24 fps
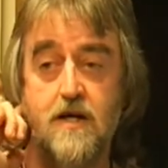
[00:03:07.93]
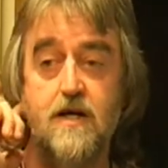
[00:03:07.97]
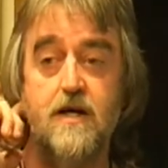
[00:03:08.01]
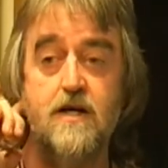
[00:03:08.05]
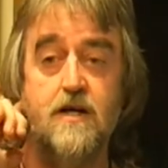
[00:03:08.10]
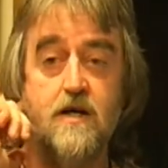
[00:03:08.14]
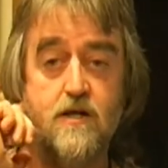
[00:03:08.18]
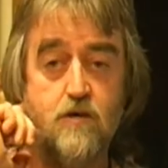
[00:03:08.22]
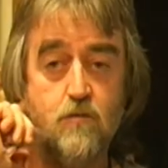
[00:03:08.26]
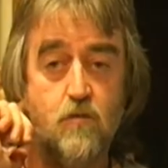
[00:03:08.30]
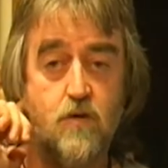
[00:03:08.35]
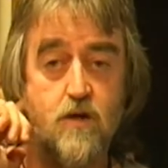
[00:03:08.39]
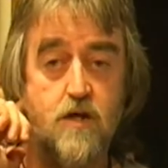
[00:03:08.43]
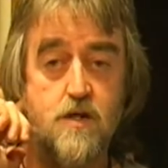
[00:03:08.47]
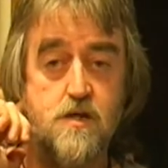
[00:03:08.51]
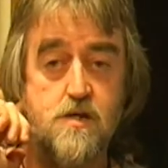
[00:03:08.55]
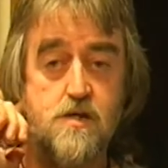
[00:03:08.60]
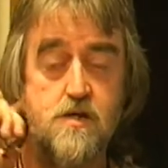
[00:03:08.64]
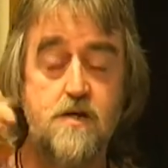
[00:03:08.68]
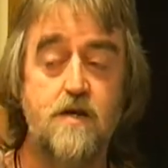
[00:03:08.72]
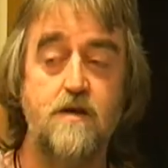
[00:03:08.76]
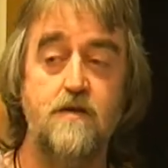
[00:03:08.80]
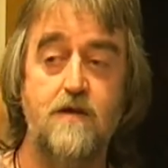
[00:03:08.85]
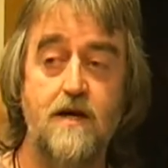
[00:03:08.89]
In other words,
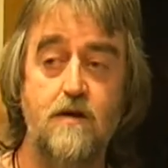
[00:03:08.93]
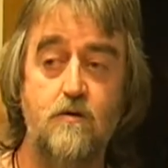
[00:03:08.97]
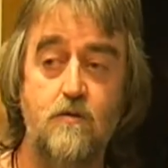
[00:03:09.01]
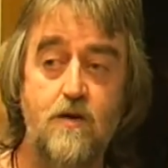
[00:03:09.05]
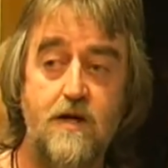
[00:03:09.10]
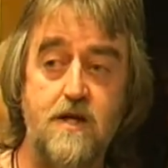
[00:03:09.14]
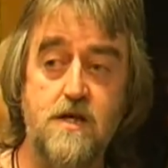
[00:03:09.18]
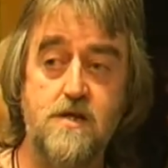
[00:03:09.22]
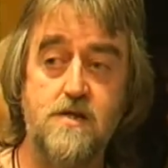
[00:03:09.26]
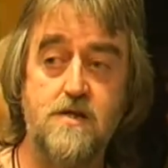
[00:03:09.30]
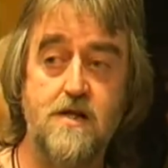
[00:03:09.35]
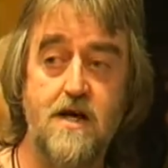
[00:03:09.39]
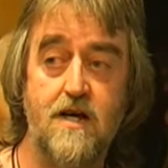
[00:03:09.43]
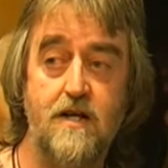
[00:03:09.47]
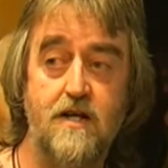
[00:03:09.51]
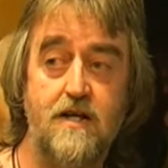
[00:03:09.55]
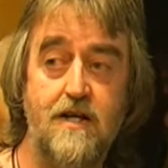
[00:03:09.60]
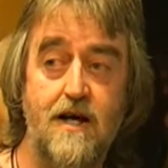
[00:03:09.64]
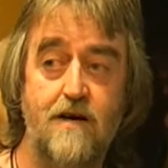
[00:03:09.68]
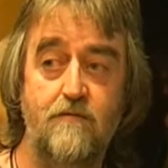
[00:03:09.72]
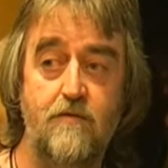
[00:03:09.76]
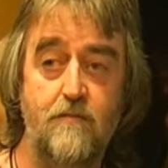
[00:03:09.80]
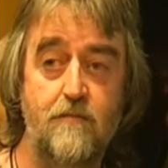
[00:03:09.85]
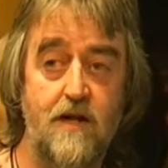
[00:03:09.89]
they had already started to
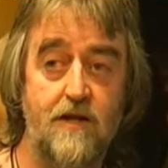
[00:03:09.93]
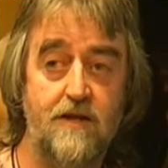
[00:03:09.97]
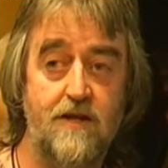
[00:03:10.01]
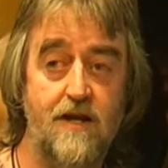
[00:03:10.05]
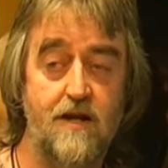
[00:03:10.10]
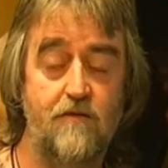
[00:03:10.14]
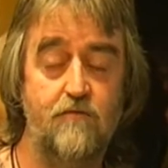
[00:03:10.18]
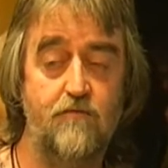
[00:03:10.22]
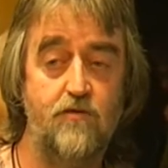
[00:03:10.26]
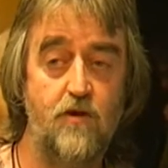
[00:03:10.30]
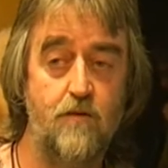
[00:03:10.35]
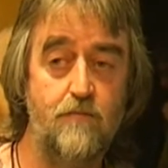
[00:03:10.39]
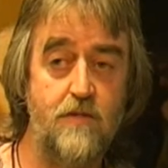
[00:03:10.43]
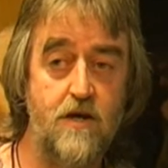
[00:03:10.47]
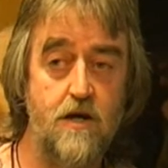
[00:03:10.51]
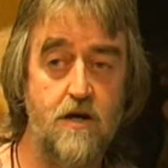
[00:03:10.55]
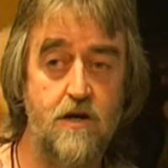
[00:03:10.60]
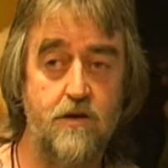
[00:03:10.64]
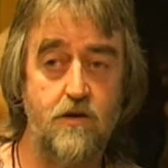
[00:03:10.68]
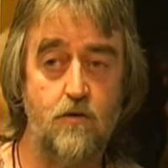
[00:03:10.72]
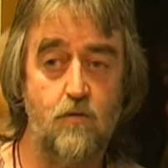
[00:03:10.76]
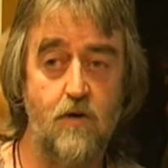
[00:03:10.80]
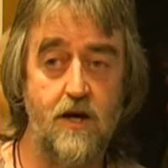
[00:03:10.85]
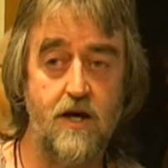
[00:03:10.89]
have a meltdown from the
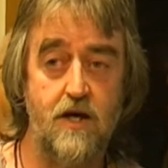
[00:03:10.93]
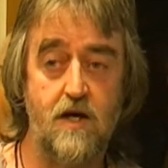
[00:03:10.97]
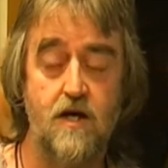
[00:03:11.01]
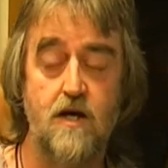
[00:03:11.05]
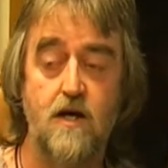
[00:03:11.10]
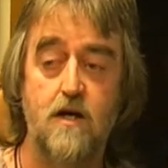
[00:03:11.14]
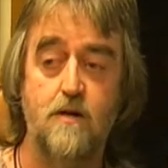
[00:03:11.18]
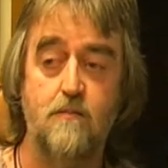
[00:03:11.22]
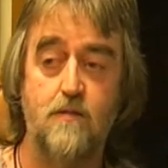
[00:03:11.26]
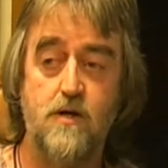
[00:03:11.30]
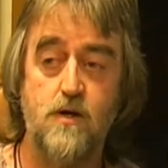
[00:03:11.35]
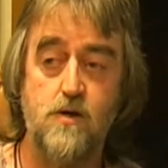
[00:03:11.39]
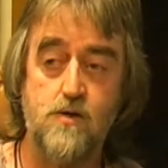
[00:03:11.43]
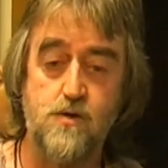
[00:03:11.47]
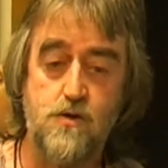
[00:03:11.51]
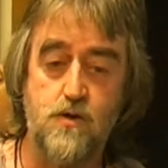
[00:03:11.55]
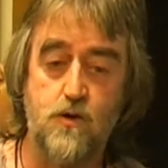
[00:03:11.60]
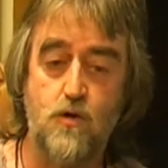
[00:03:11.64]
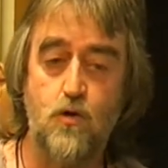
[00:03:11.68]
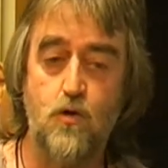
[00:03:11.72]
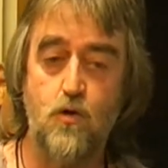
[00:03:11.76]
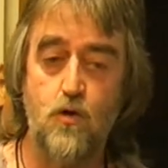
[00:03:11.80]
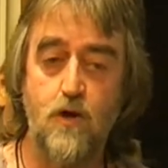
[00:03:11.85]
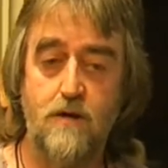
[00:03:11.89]
earthquake because the
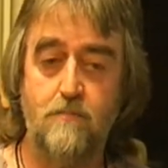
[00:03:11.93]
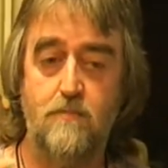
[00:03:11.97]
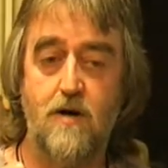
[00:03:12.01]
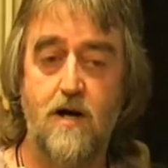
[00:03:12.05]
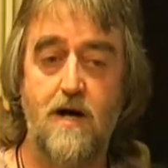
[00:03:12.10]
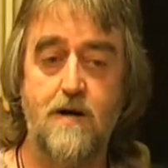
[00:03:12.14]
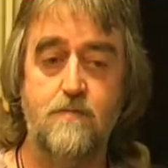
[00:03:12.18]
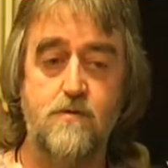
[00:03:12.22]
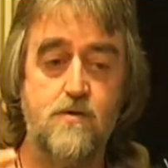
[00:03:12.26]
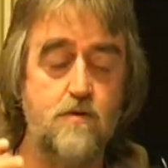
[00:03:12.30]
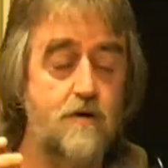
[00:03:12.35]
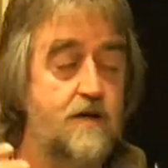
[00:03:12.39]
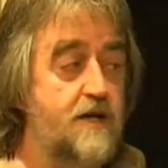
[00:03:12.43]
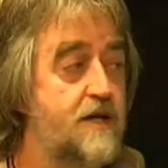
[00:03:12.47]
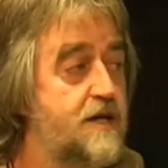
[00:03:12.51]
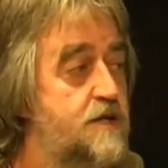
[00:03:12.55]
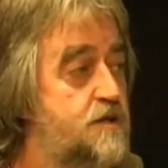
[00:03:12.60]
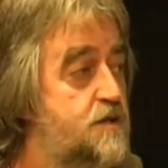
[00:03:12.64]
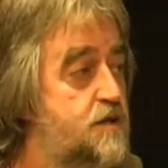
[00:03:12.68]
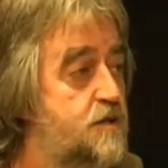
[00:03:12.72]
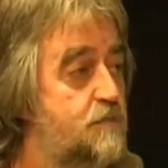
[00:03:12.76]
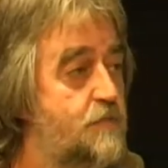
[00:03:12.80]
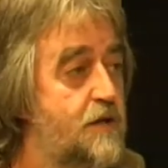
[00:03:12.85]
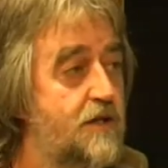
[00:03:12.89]
cooling pipes running
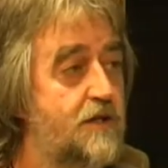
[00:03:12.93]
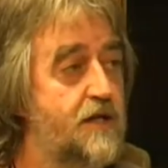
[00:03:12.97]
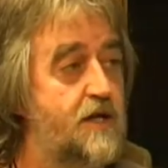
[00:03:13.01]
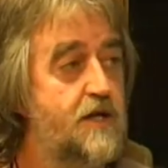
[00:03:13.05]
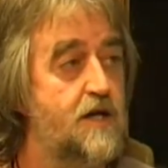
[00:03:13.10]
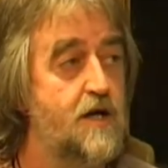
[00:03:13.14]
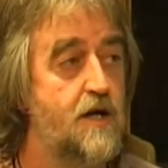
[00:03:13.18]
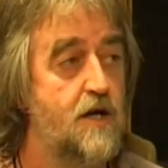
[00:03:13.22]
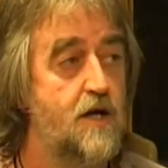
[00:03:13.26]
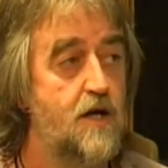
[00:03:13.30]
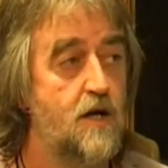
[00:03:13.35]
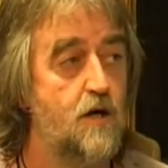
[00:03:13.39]
into the building